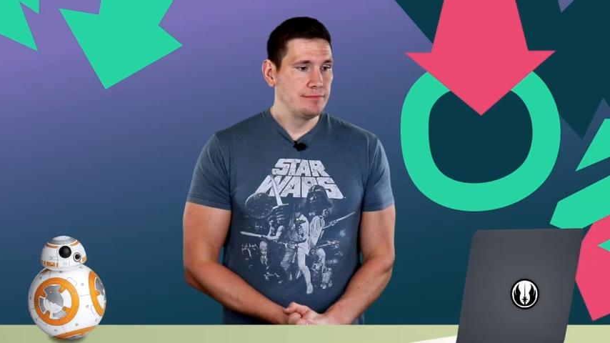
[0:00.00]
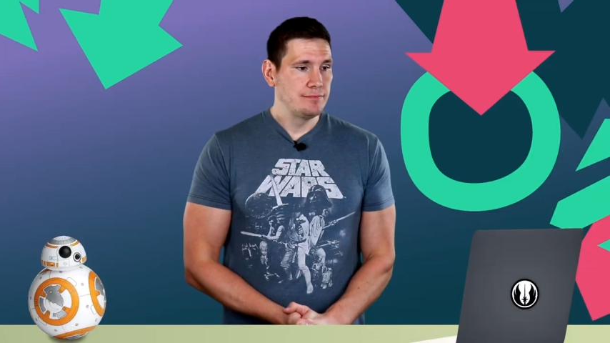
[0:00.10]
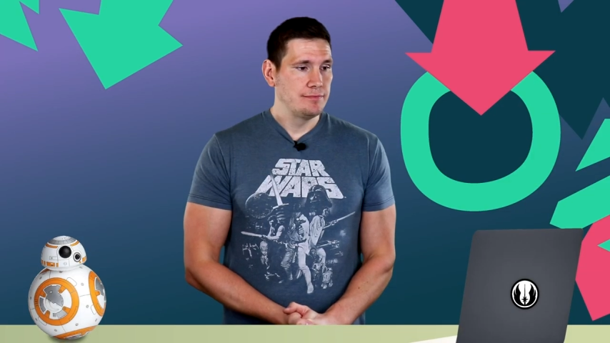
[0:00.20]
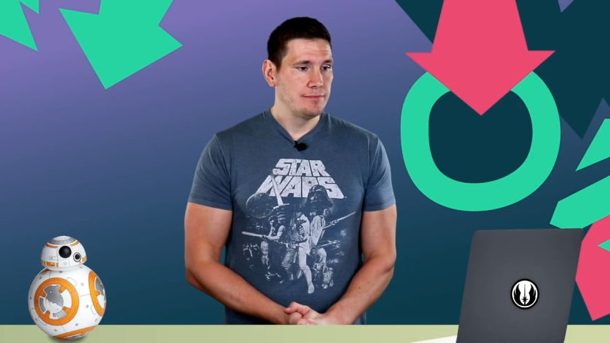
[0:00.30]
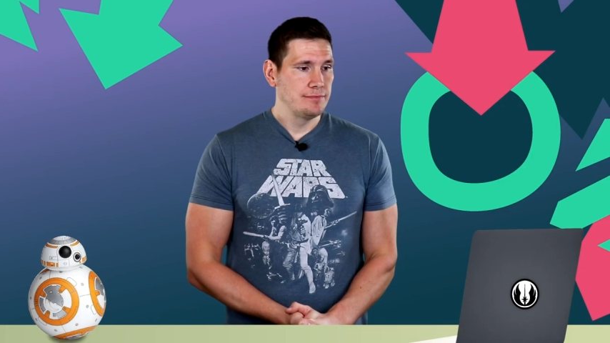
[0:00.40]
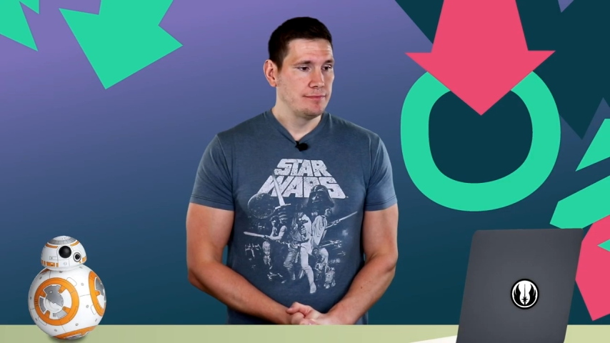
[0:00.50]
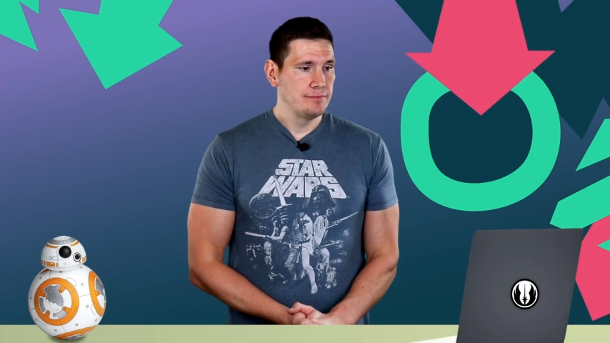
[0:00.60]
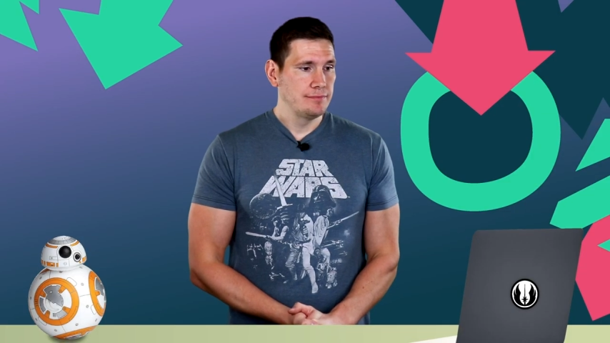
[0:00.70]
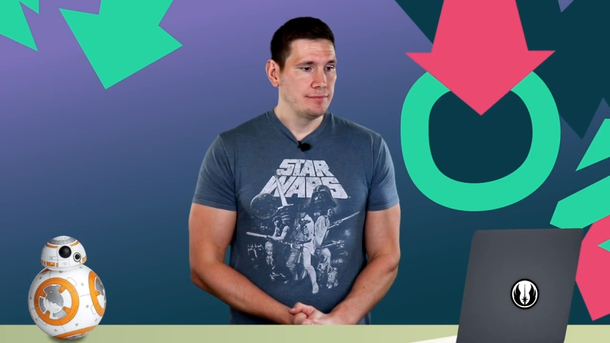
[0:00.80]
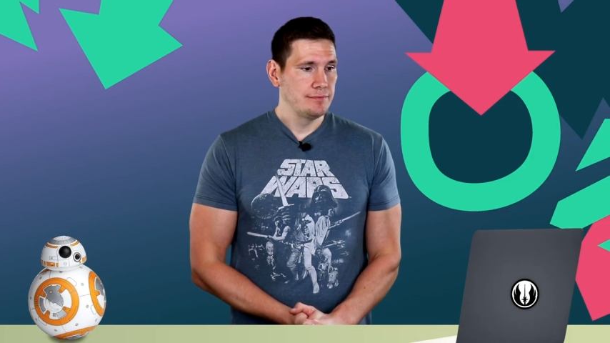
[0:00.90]

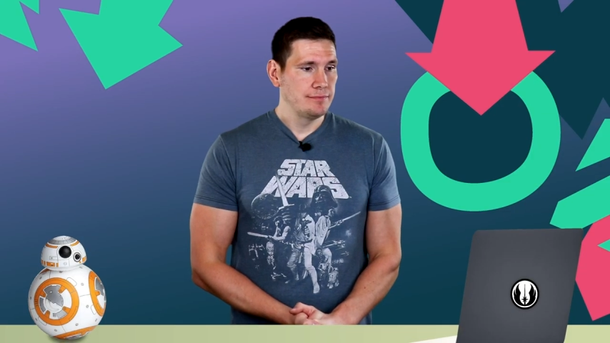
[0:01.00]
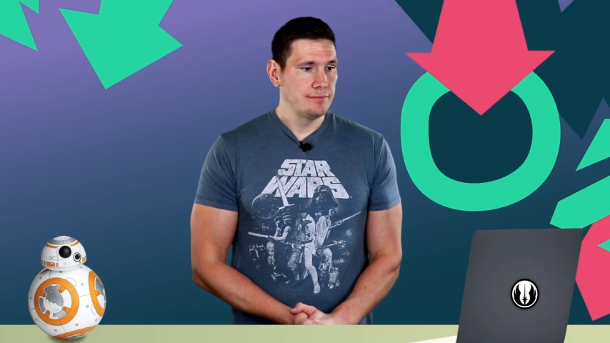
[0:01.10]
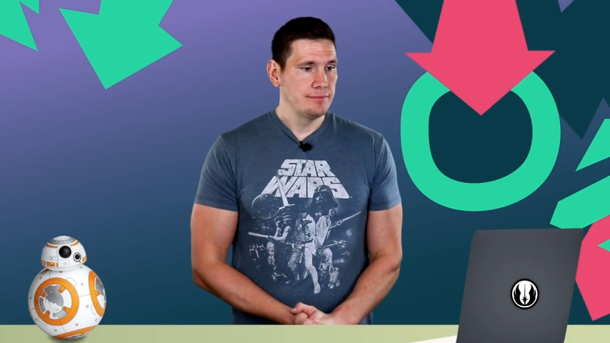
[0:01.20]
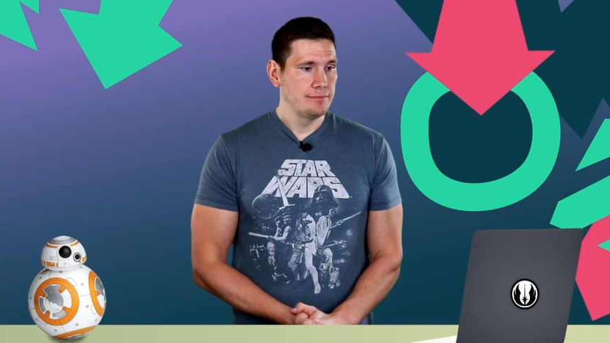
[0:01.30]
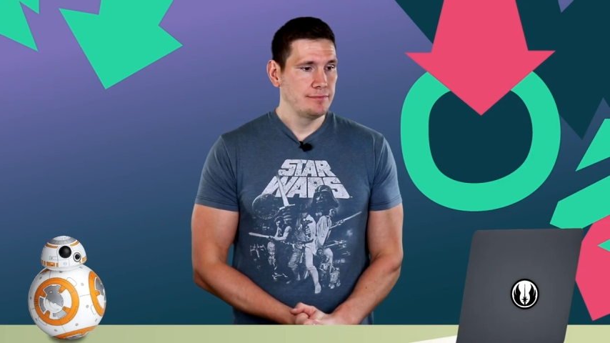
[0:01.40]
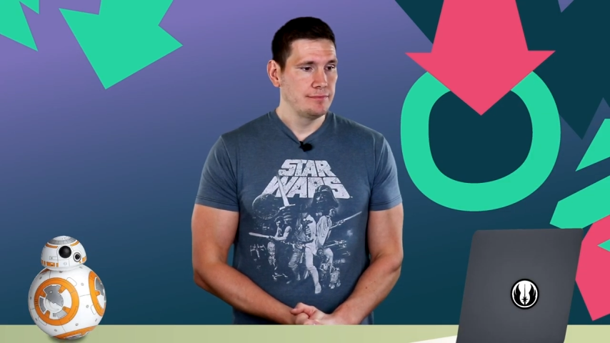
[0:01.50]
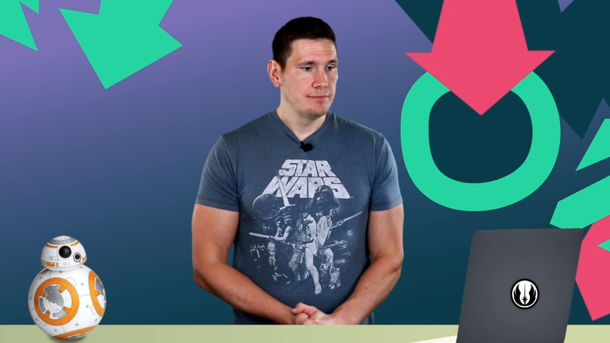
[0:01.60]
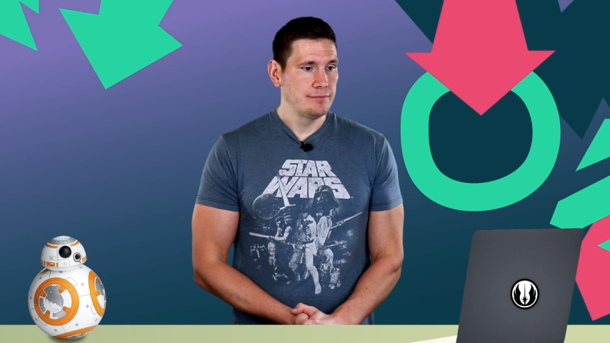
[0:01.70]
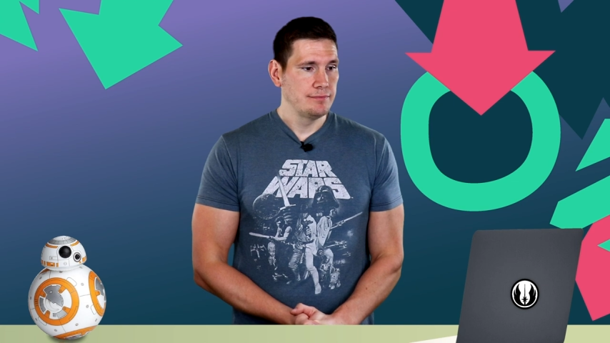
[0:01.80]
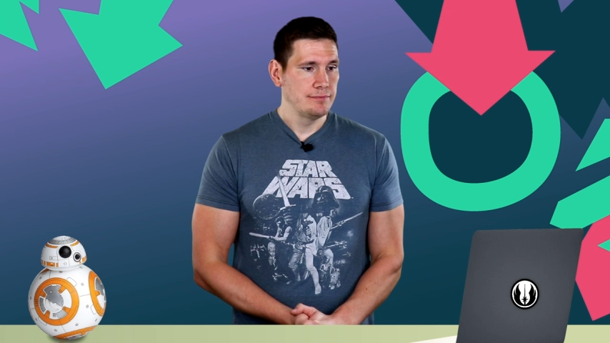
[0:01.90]

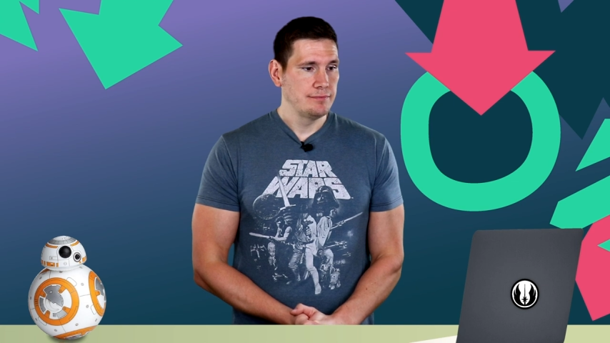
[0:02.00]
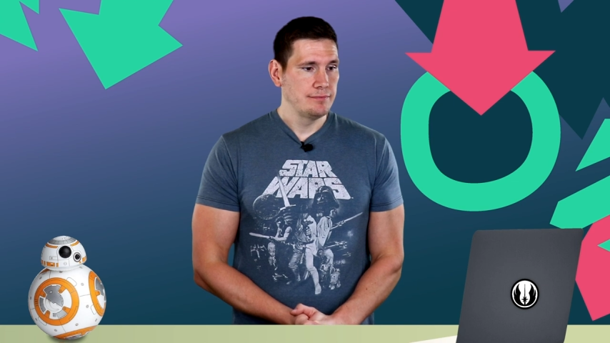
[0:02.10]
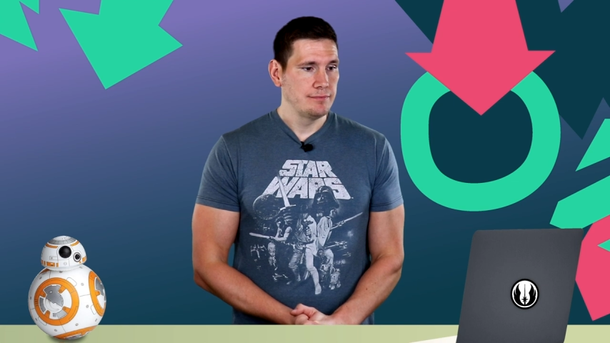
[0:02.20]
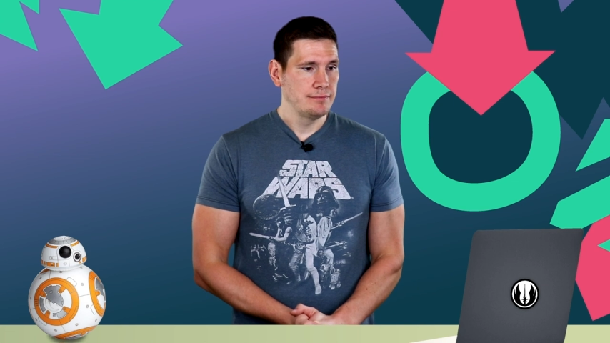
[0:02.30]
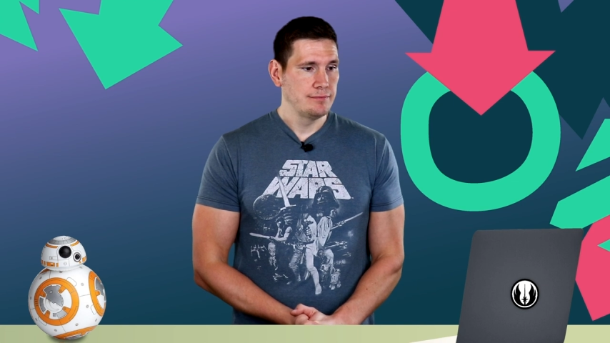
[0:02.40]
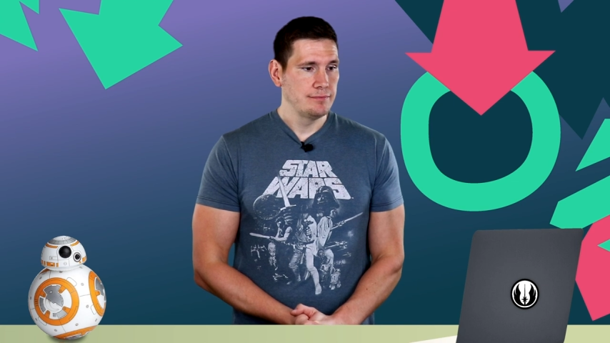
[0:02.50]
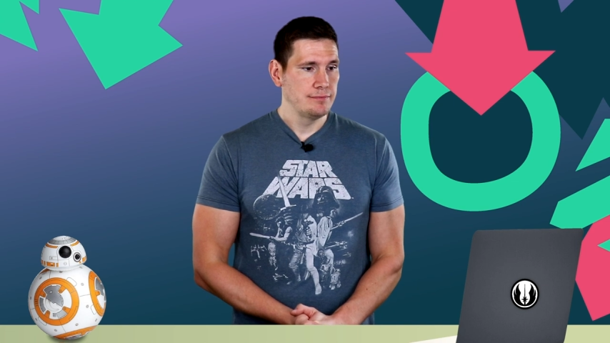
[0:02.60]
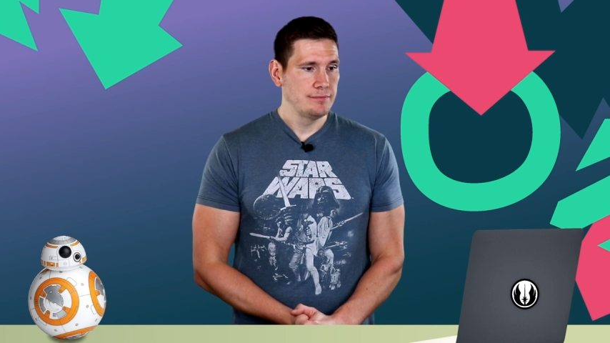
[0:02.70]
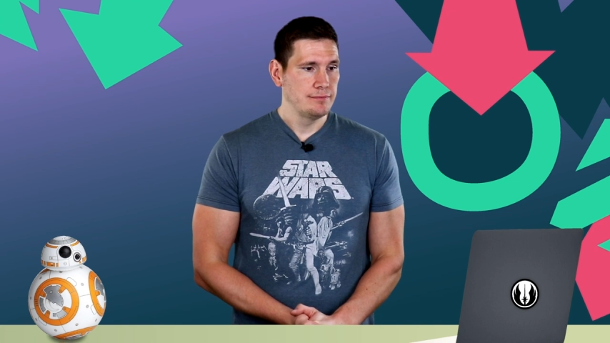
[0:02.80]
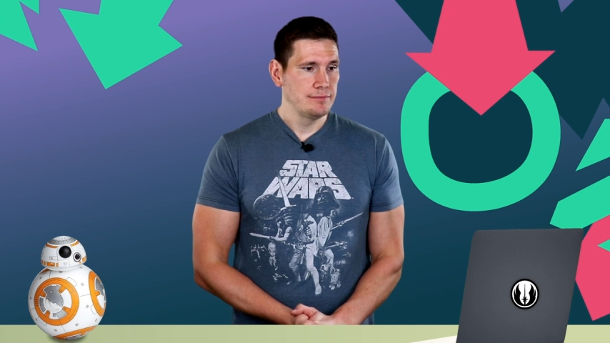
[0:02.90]

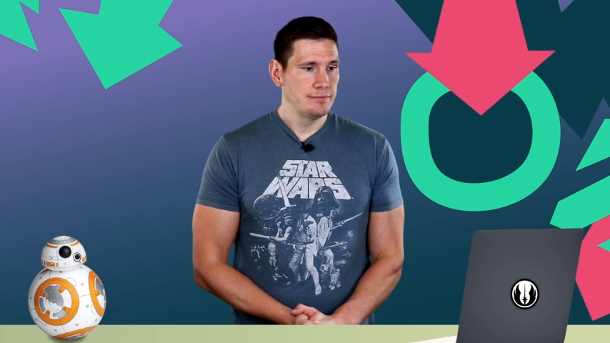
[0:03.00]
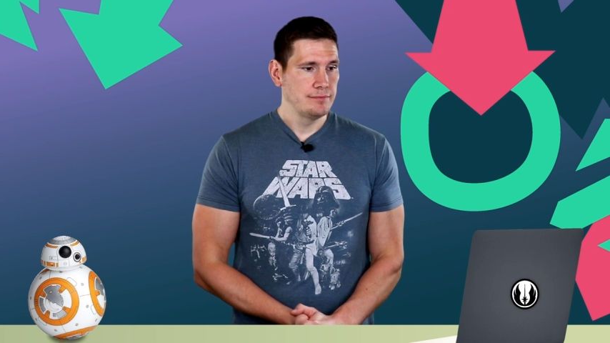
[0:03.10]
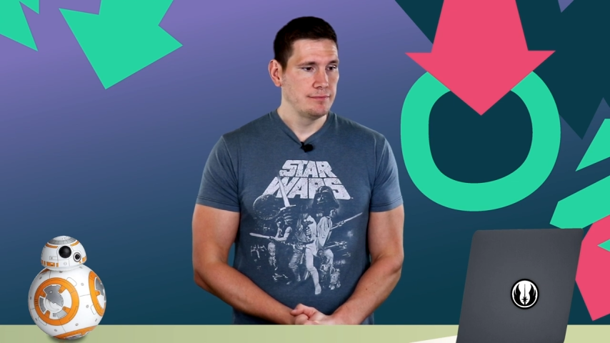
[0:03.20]
Nothing is said.